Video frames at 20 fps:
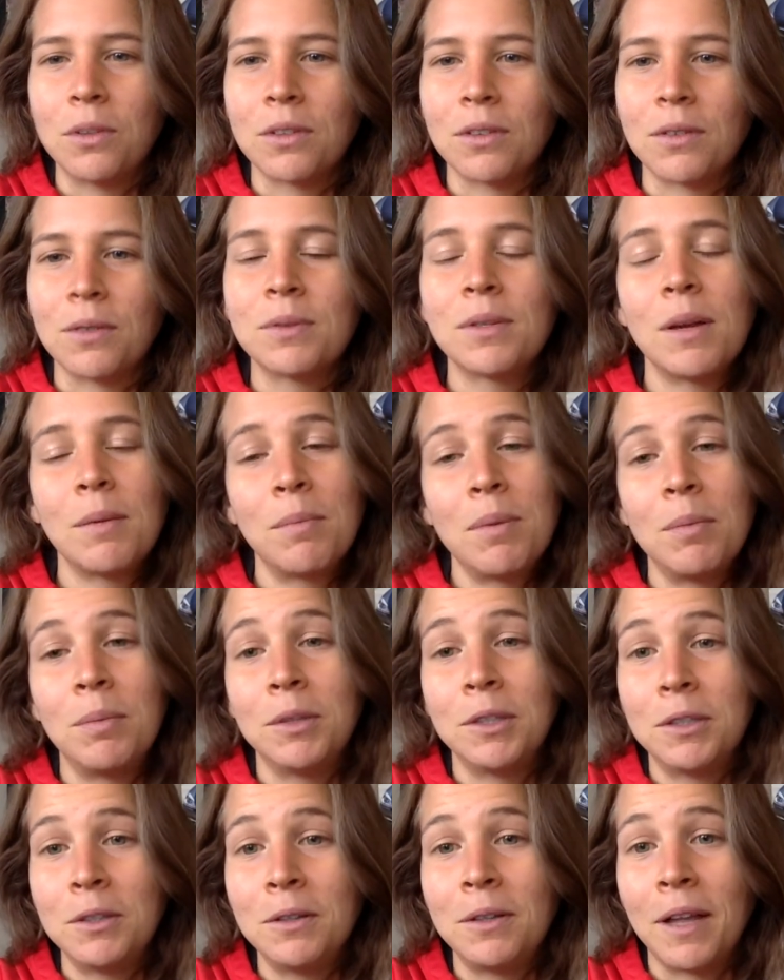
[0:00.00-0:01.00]
Or some people
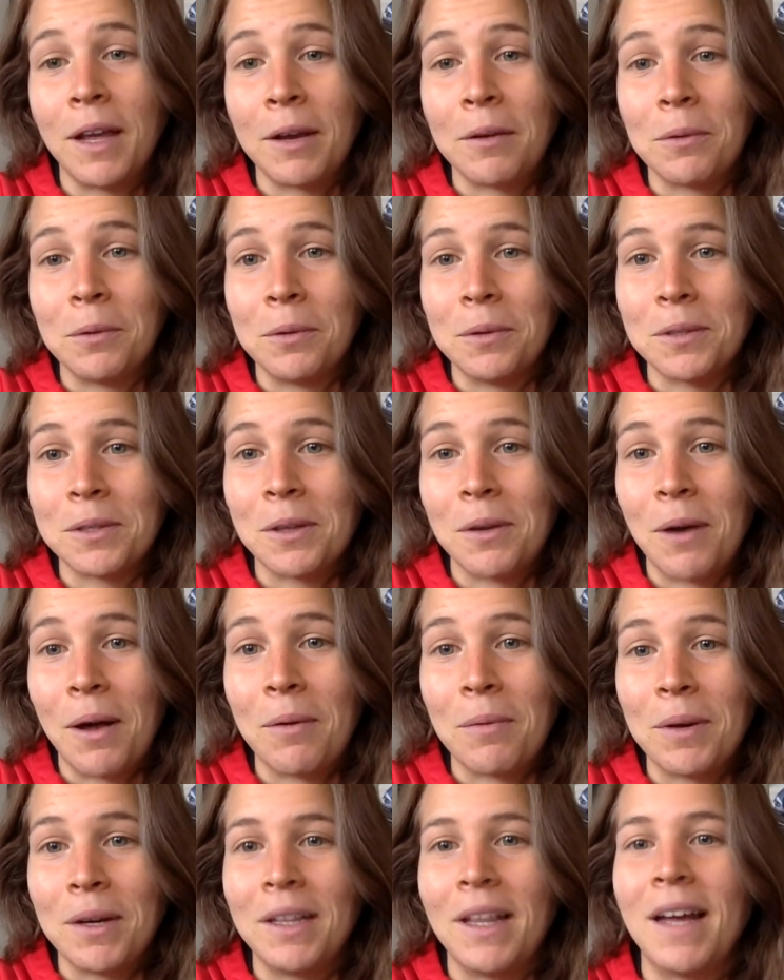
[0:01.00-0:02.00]
do like rules, though, I
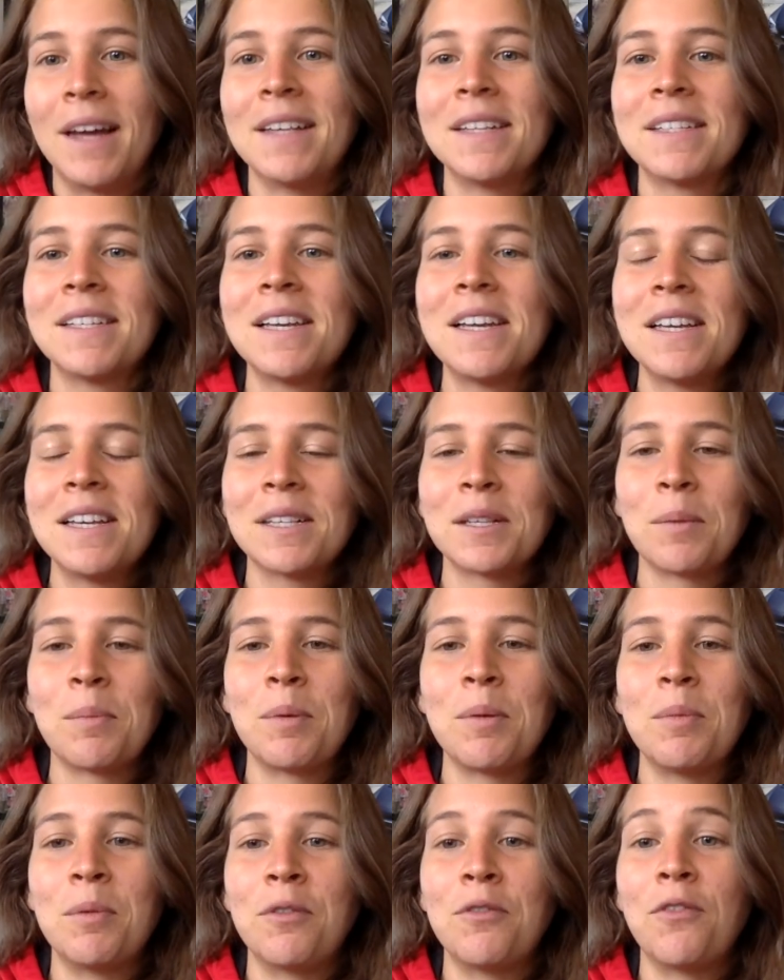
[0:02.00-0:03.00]
realized. Some
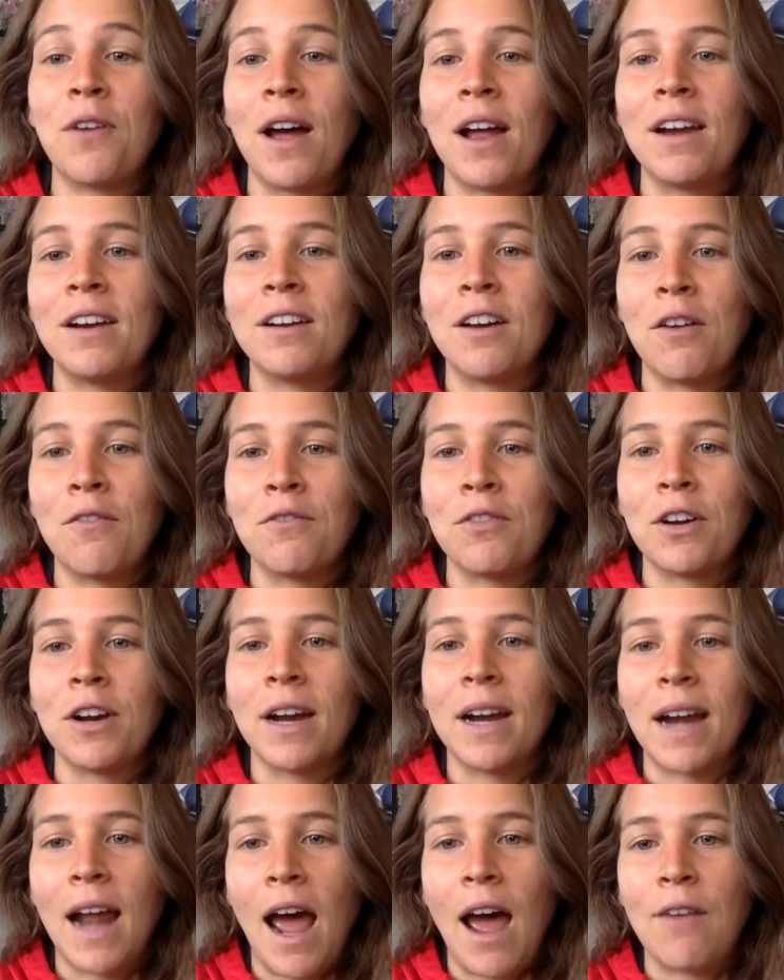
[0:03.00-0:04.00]
people find comfort
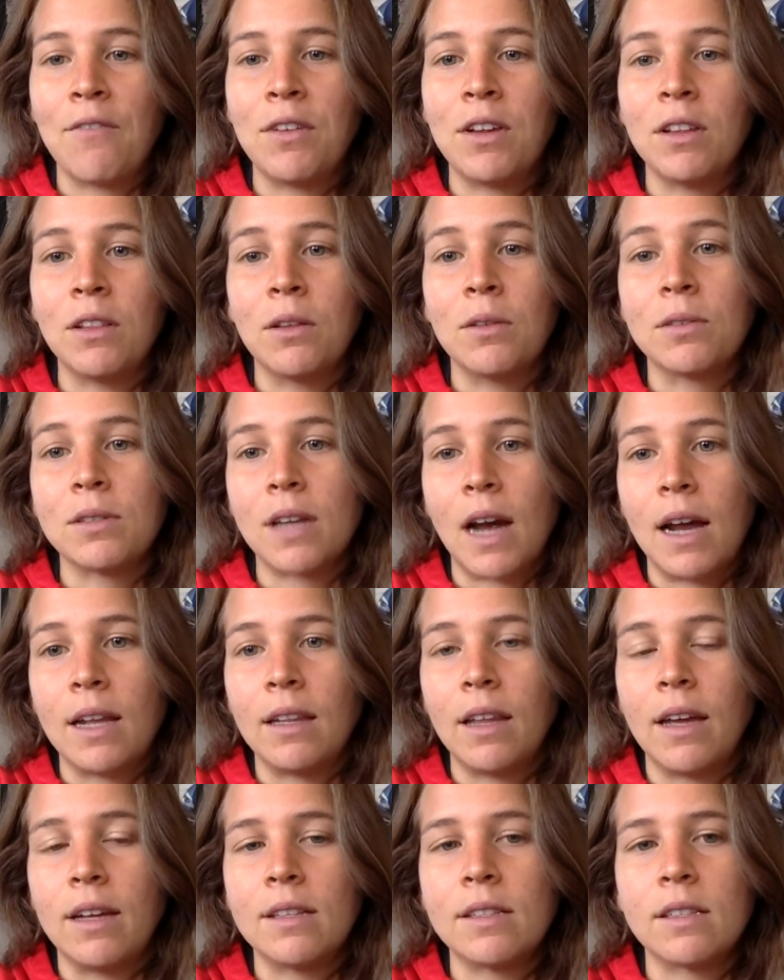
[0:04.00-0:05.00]
in having those
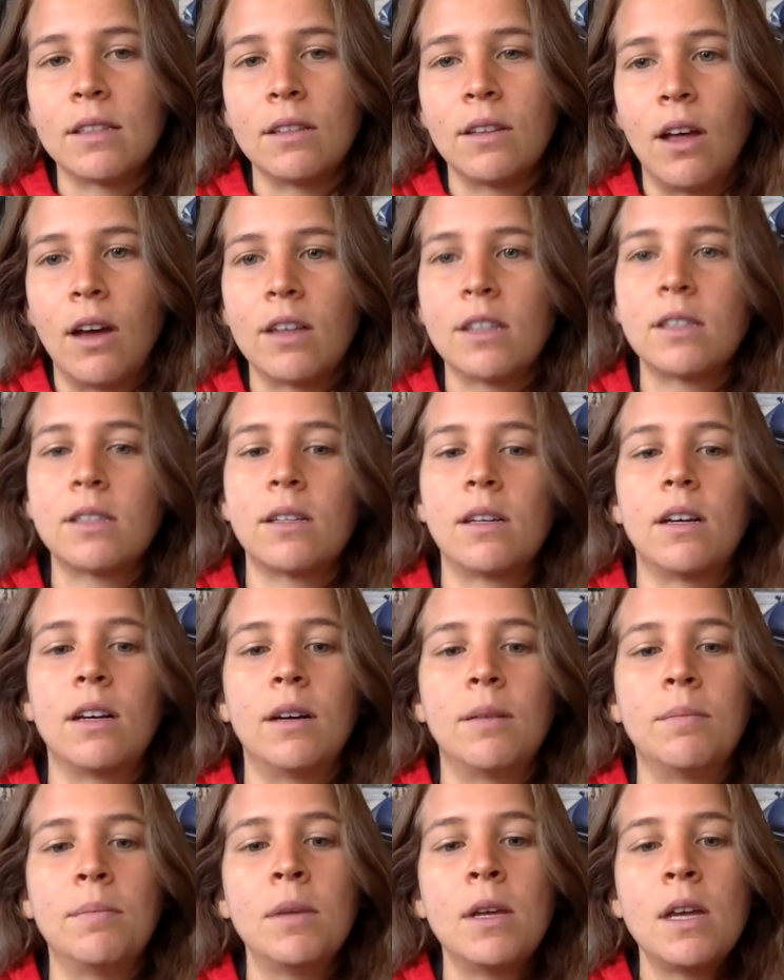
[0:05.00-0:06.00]
guidelines and laws
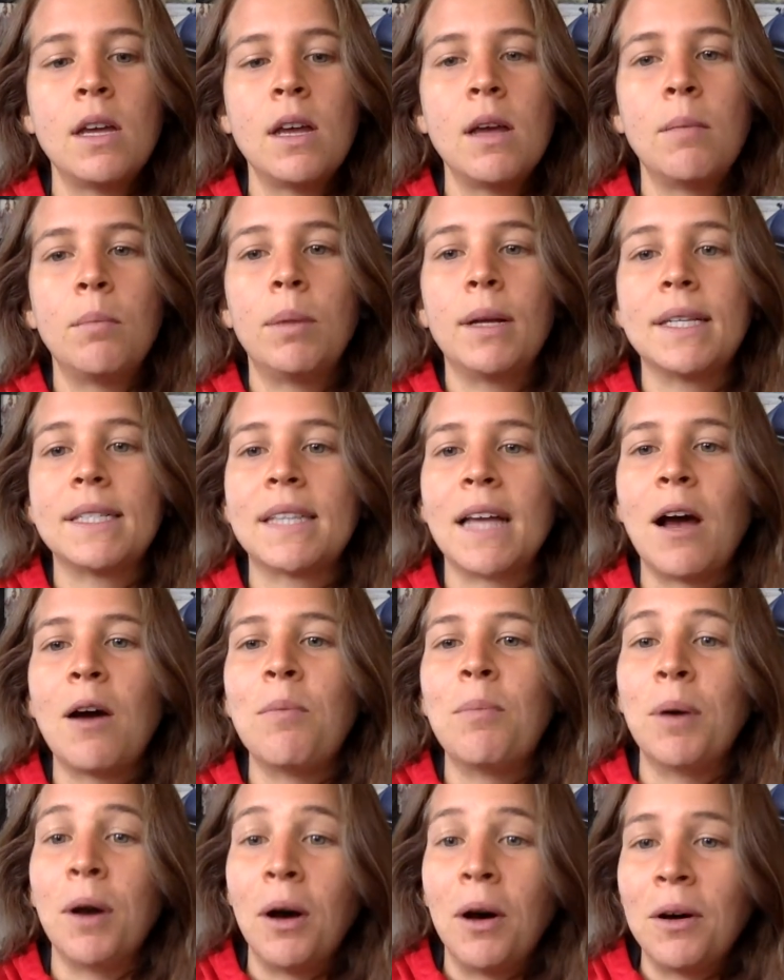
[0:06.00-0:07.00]
um, placed
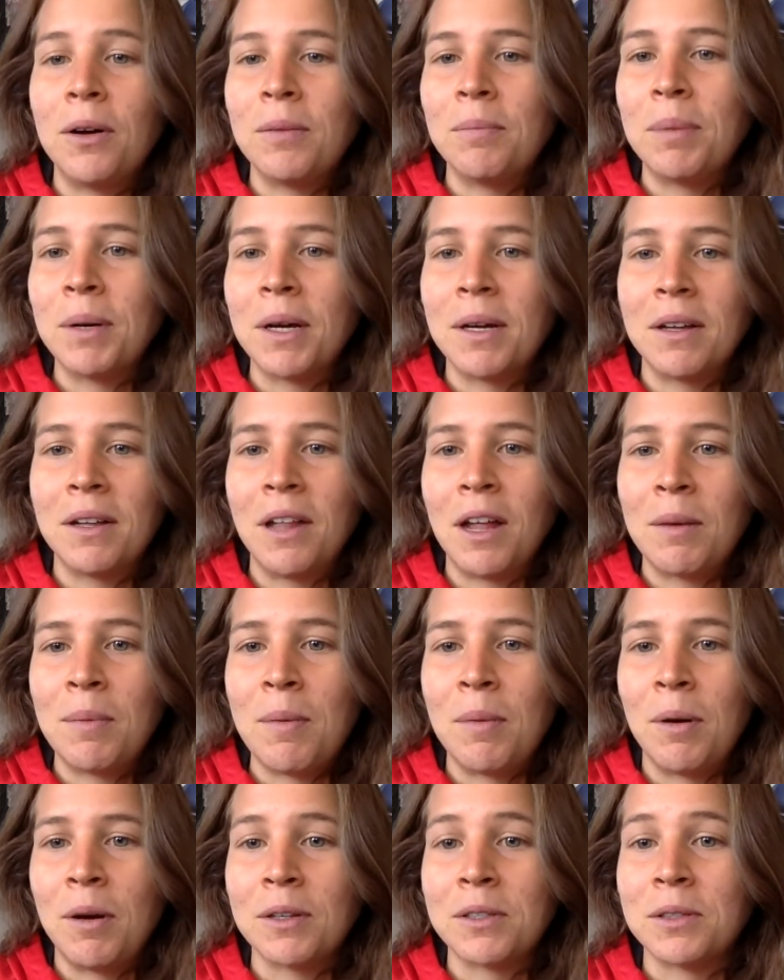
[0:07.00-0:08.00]
out, but, all, but a lot of
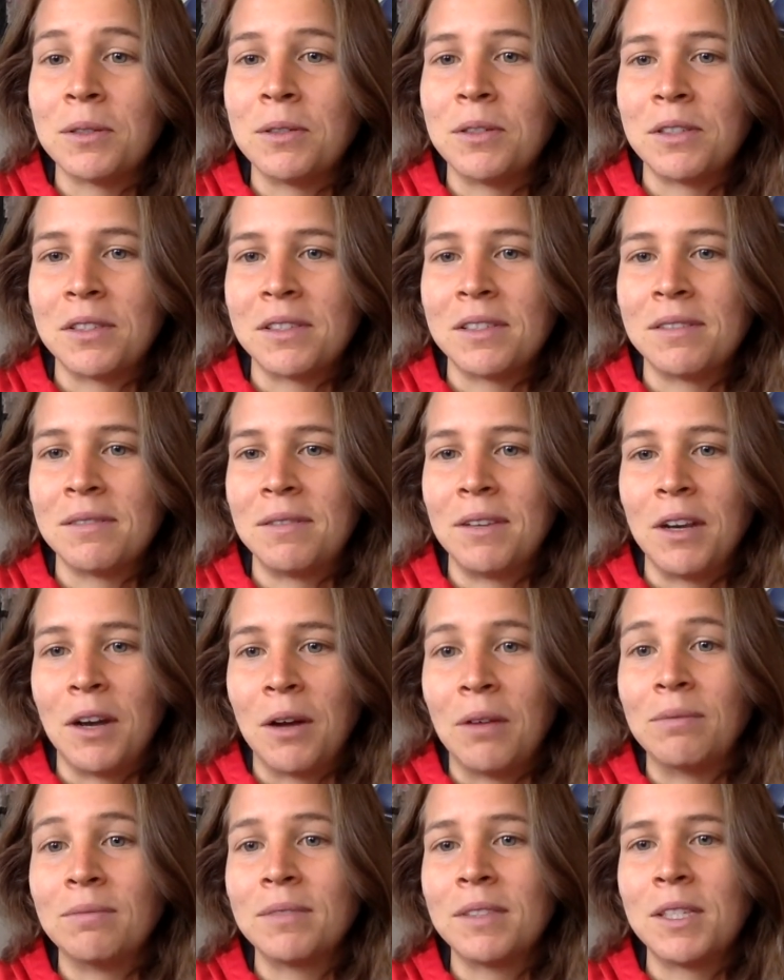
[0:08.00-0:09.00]
people also just, you
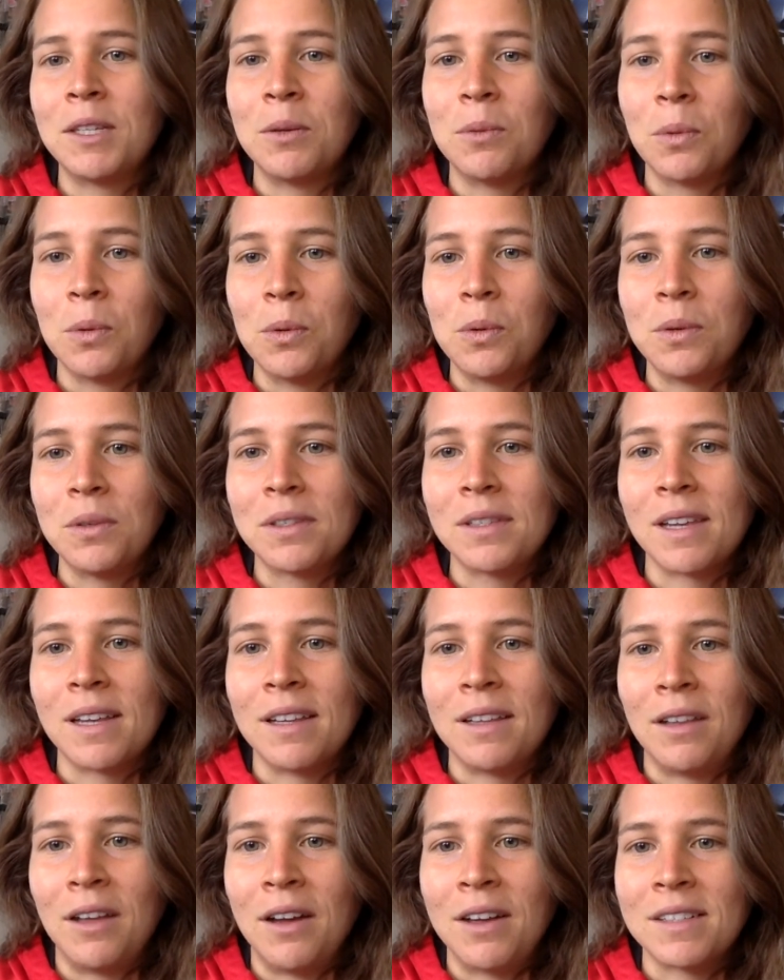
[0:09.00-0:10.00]
know, see rules
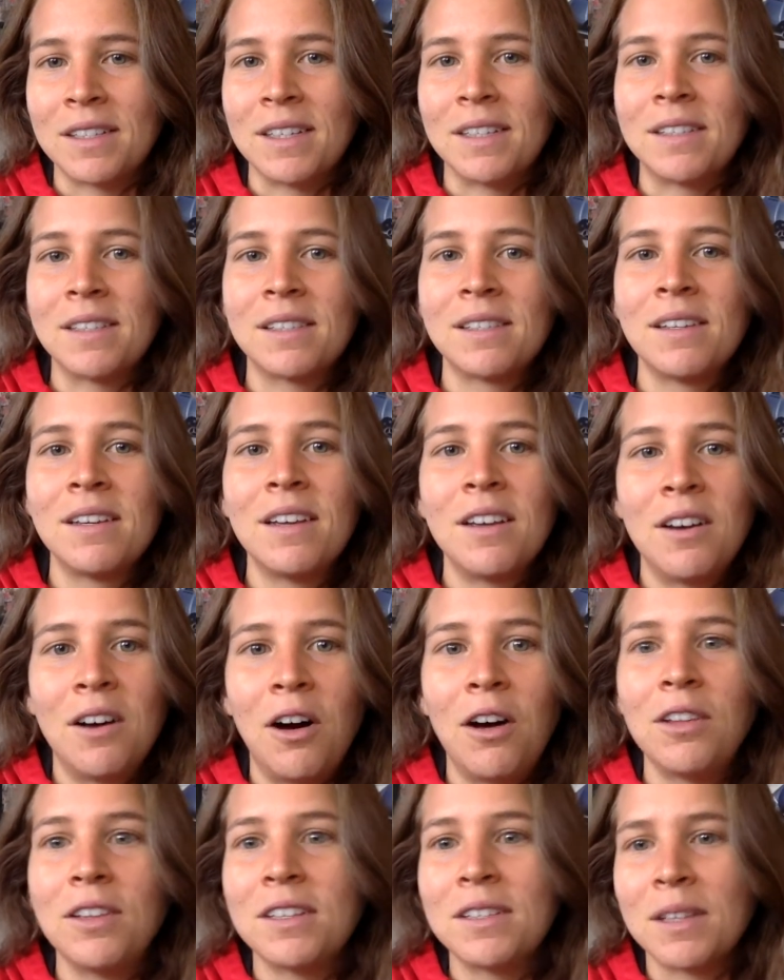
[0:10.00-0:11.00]
and laws as
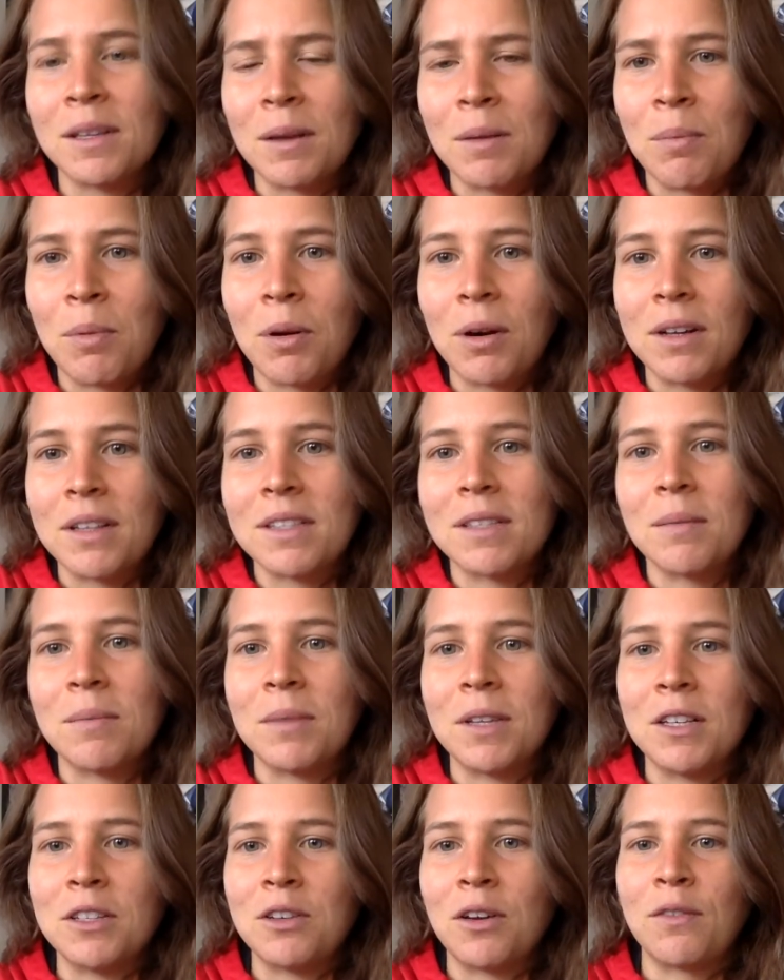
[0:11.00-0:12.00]
all these like burdensome
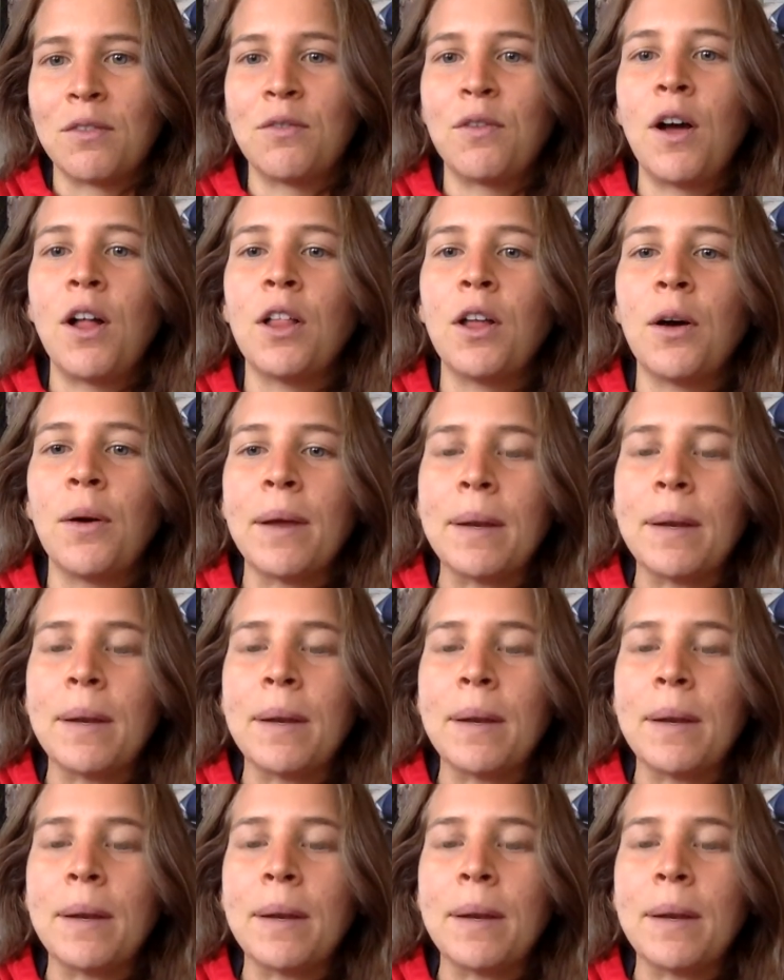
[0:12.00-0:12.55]
things you have to follow.